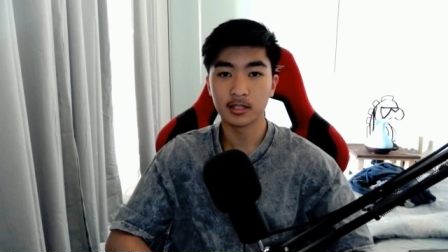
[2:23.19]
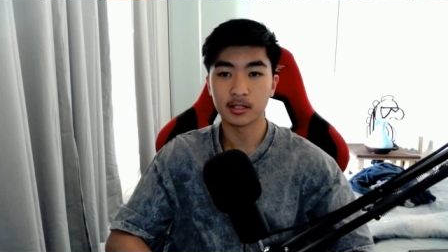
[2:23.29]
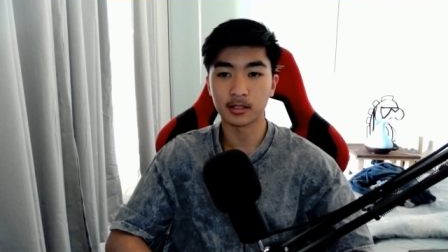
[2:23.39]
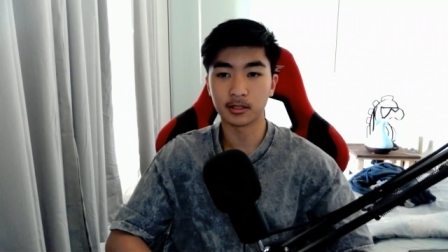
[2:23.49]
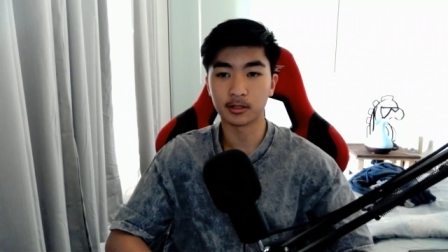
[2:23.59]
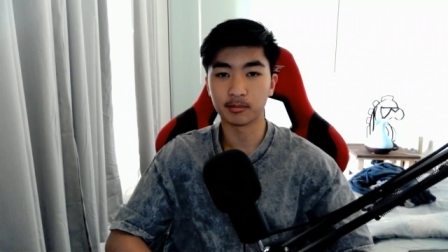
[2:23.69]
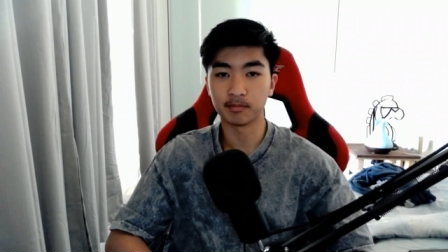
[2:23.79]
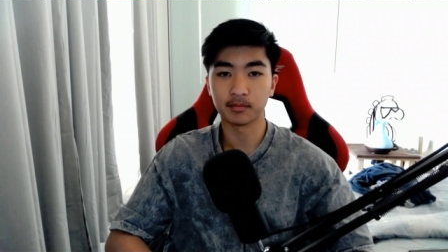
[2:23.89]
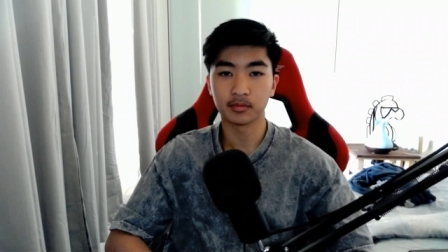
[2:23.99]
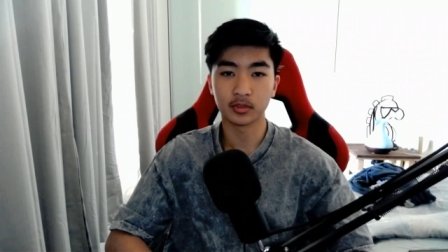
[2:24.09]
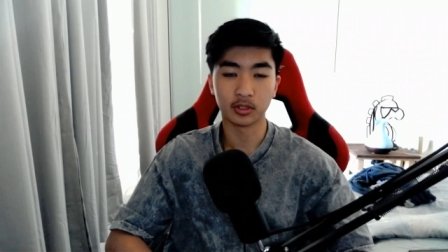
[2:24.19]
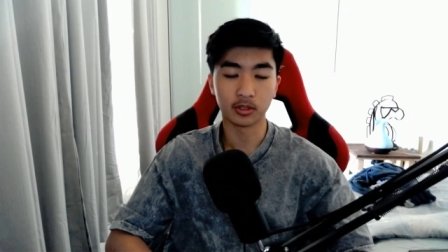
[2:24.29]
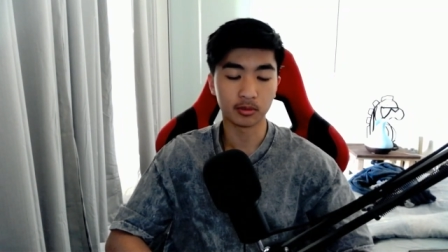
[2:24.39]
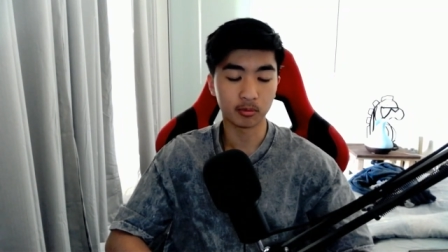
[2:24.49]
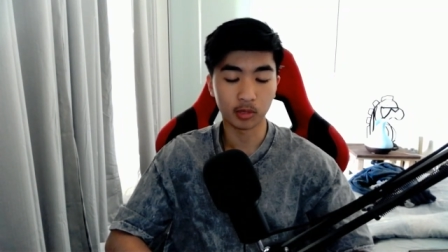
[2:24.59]
Um, you know,
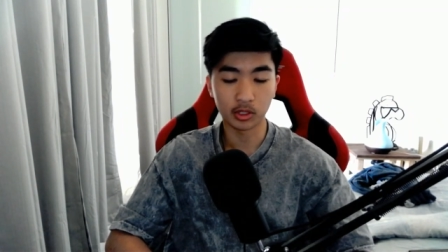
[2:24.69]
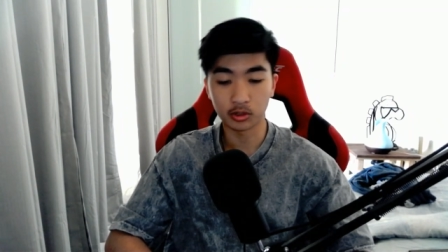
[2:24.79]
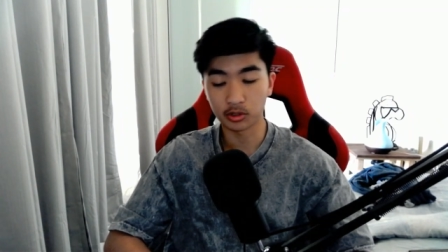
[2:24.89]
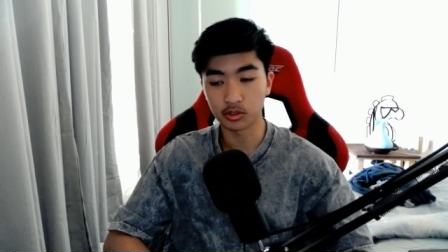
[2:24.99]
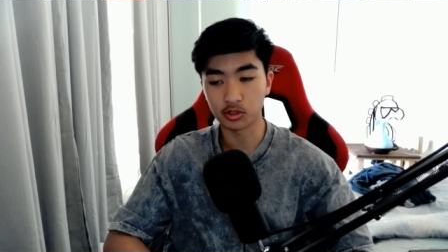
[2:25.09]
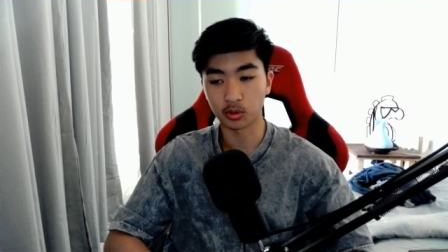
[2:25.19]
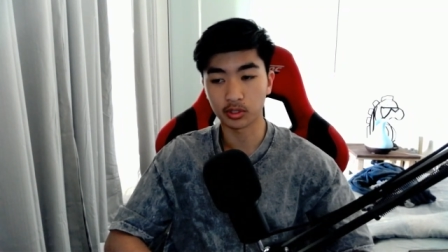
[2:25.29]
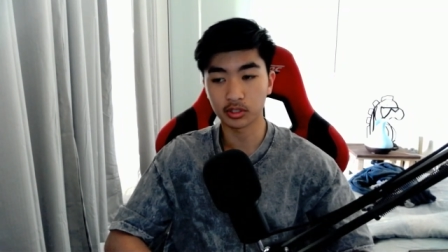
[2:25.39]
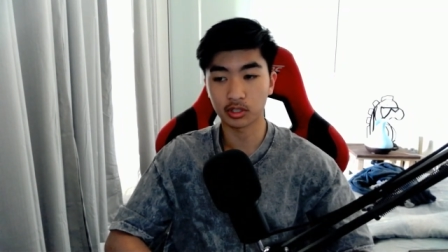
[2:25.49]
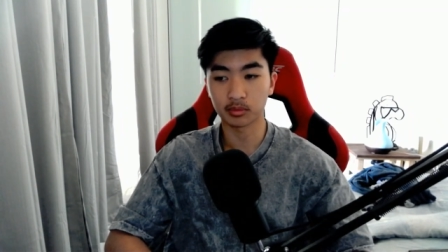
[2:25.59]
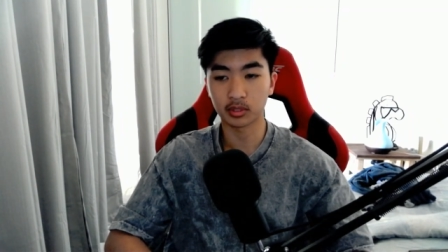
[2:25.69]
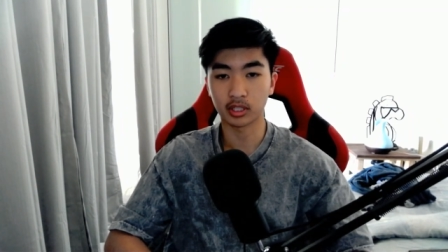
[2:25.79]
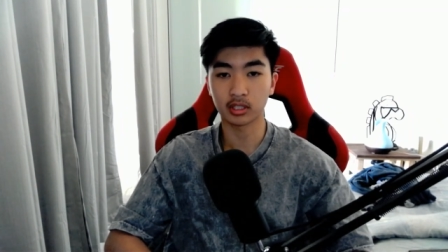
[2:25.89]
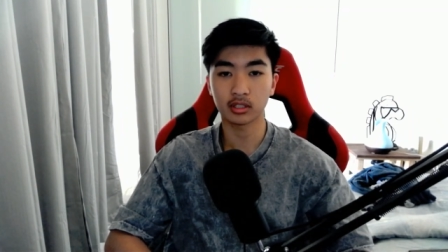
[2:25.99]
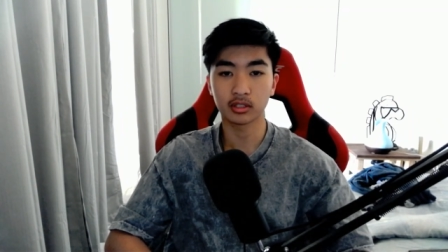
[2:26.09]
when you're enjoying
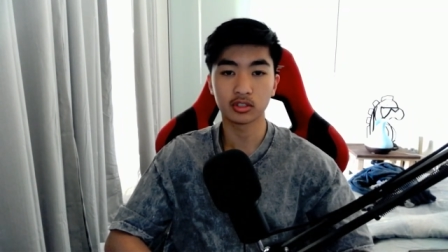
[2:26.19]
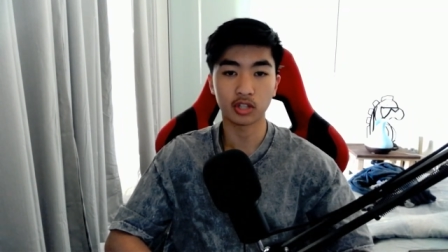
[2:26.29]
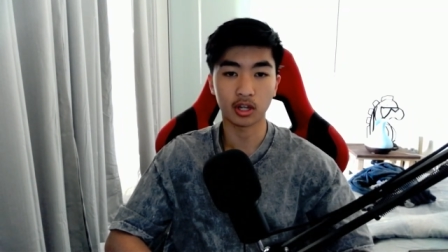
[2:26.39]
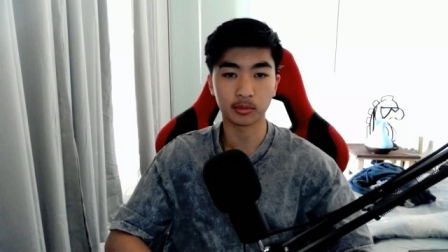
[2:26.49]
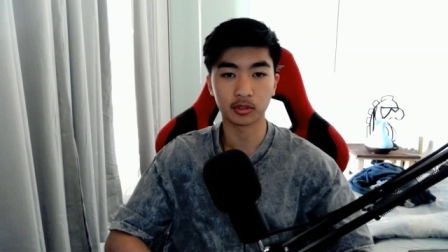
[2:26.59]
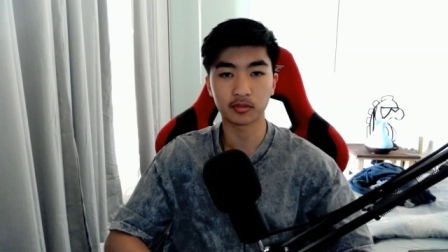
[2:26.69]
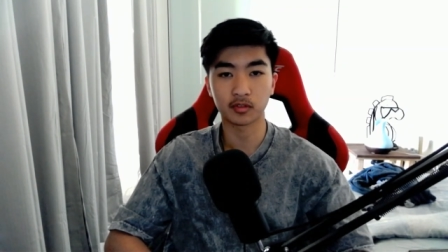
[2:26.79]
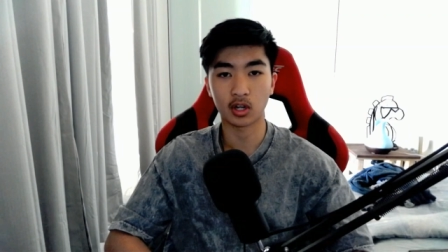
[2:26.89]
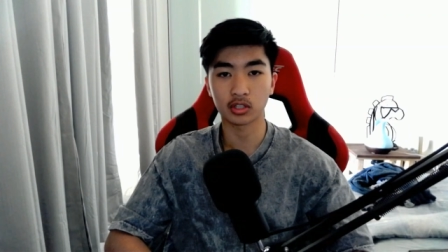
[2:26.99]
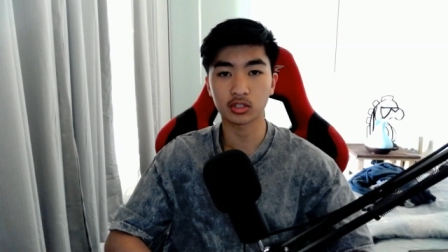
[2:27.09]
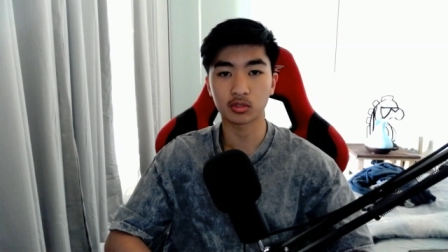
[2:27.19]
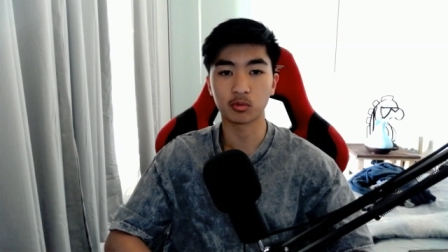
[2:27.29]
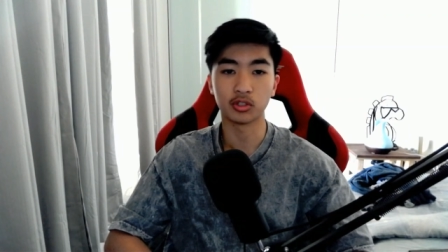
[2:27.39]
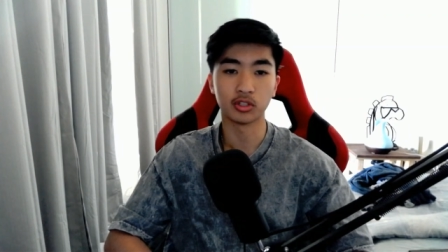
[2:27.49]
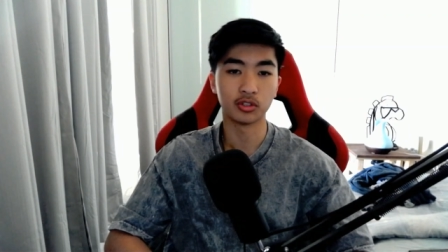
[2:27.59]
something, time goes fast.
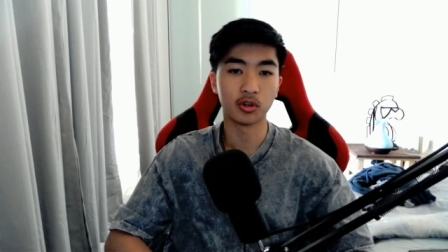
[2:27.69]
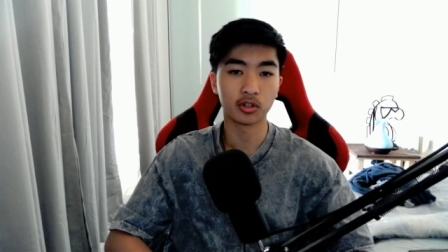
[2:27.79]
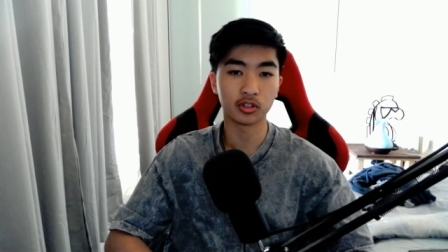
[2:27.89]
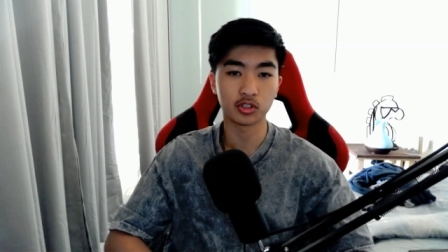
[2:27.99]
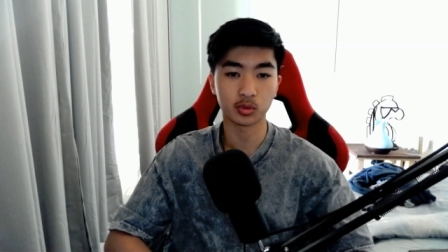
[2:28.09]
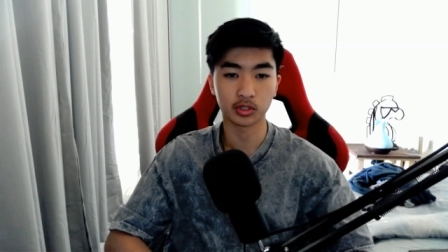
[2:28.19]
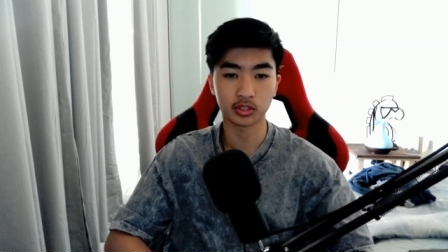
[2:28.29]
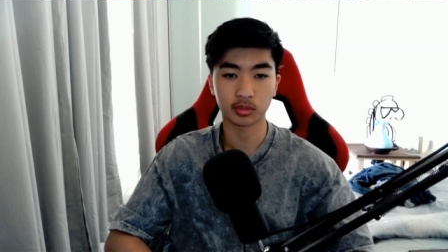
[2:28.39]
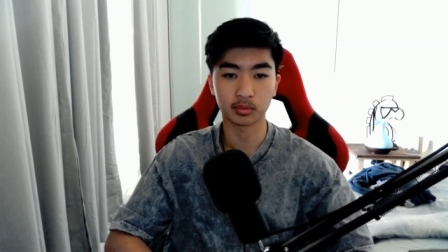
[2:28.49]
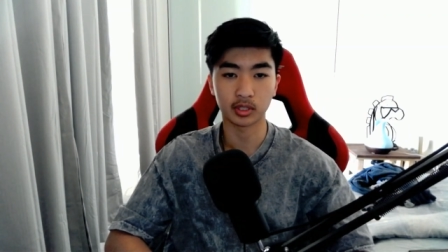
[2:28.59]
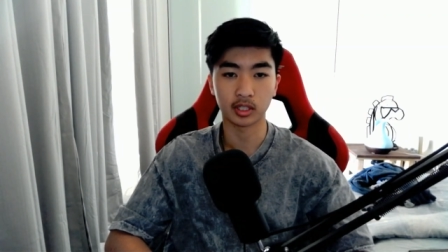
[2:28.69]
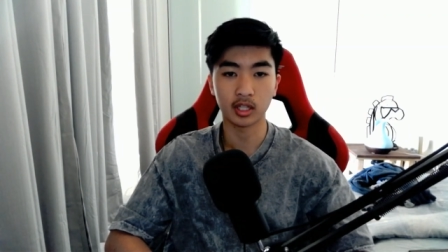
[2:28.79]
When you're not enjoying something